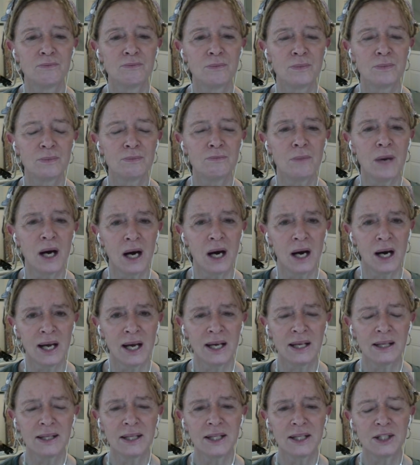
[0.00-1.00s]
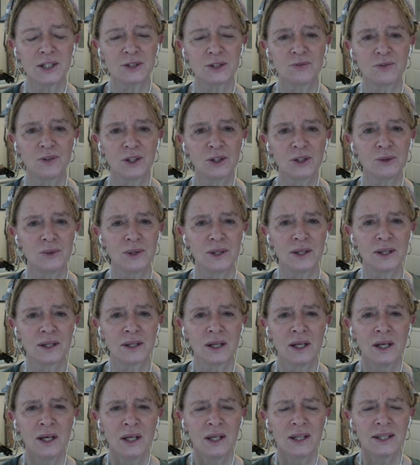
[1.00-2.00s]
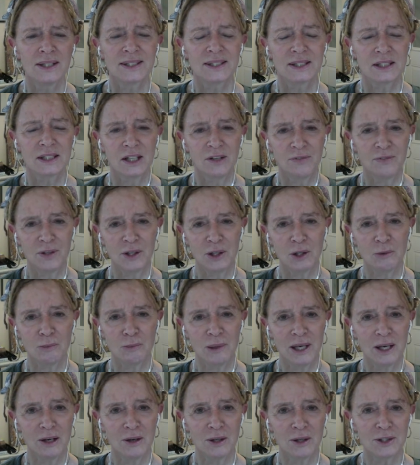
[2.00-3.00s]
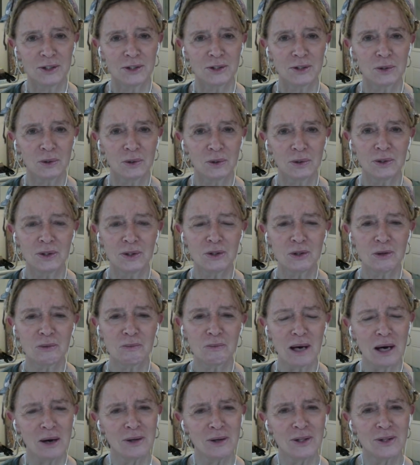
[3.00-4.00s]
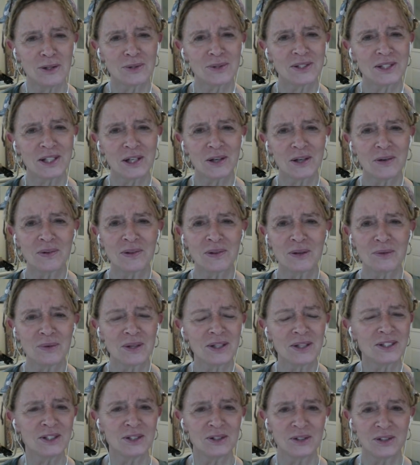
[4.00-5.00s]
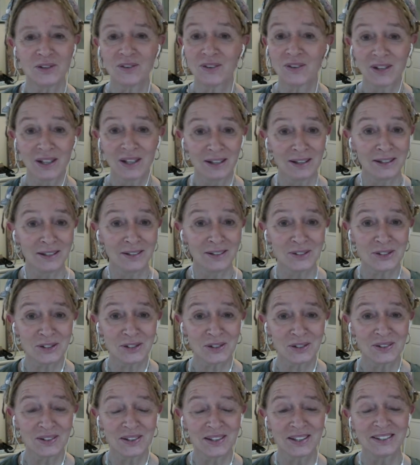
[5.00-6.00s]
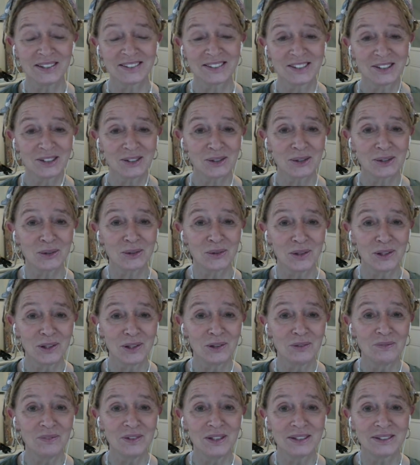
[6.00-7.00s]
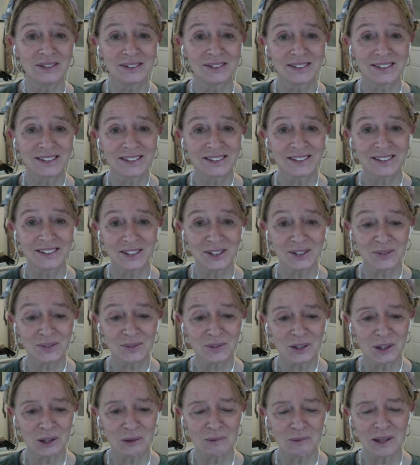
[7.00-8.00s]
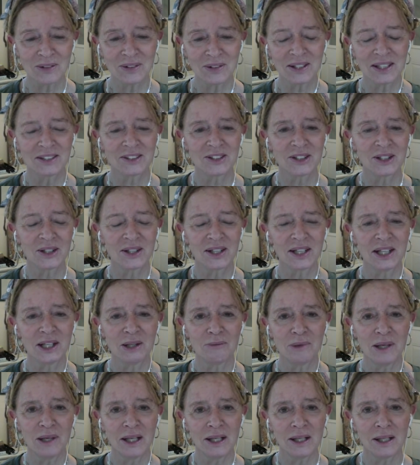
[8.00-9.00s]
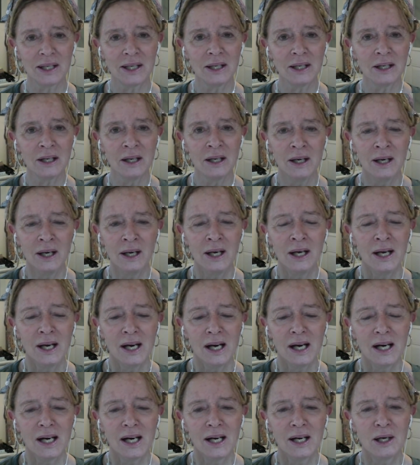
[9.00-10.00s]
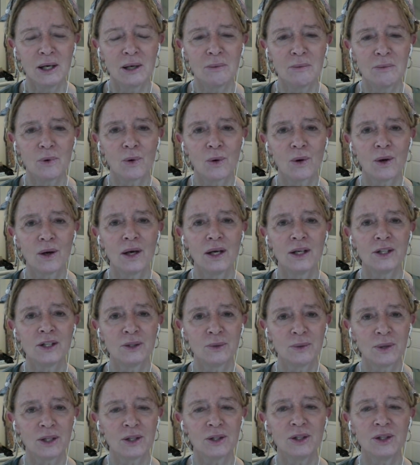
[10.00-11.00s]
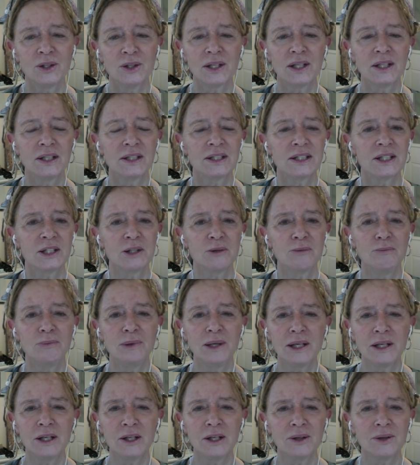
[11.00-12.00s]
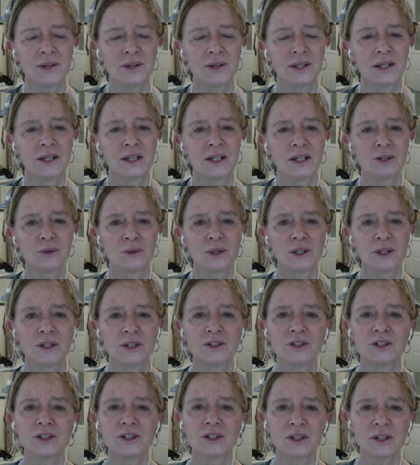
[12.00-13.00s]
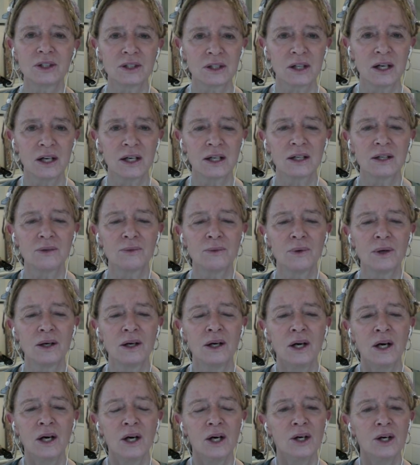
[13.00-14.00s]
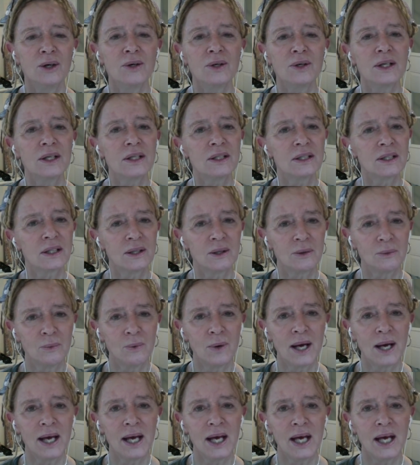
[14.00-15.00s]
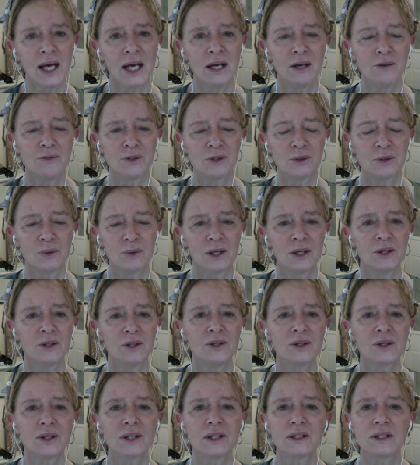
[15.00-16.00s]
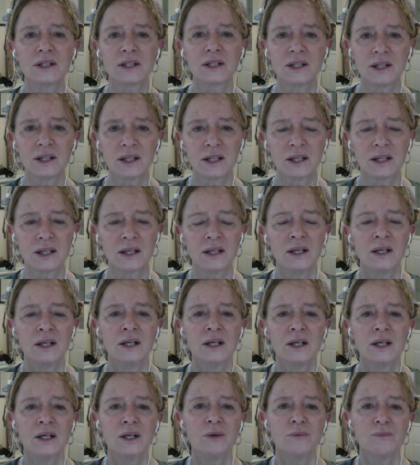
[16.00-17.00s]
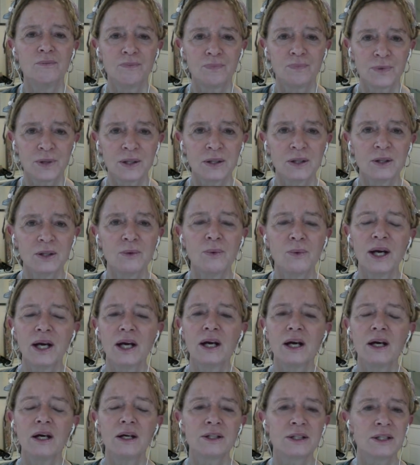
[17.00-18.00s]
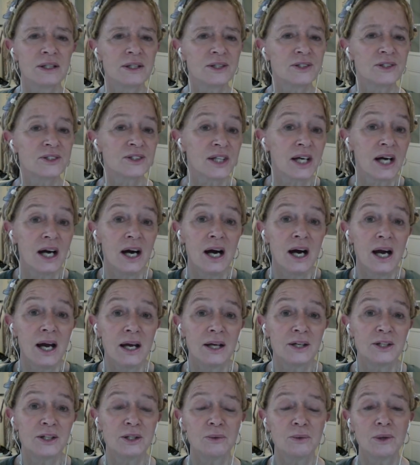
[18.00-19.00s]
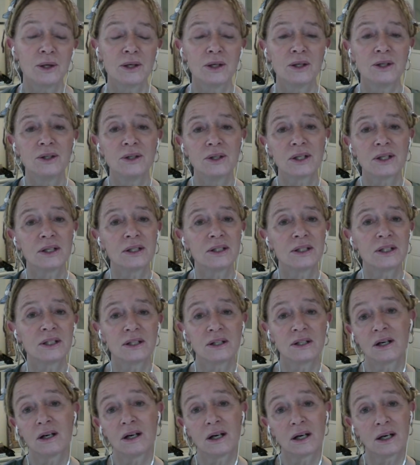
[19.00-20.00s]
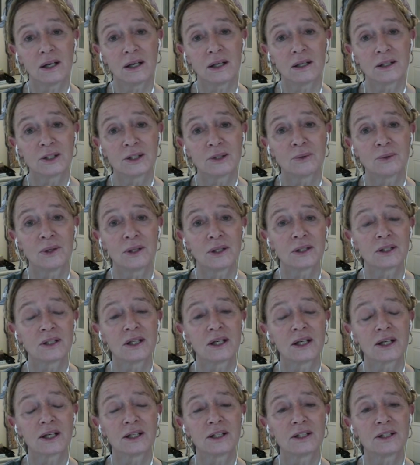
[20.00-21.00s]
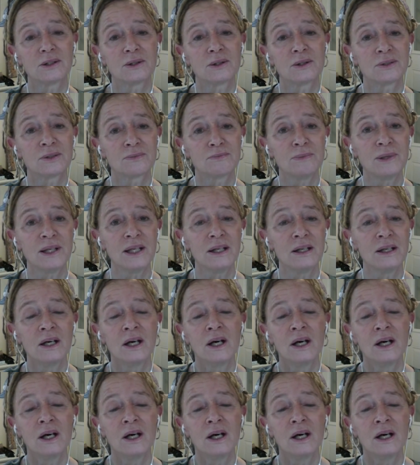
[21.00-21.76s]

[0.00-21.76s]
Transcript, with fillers: mind that is filled with stuff that your parents told you about yourself that wasn't true then? It certainly isn't true in mm-hmm. your mid 60s when you're about to start getting Medicare. Um, or uh, do you want to hook into the bigger thing? Do you to talk, uh, hook into the wave? Do you want to hook into the to the where to the sky do you want to hook into the heart do you want to talk into be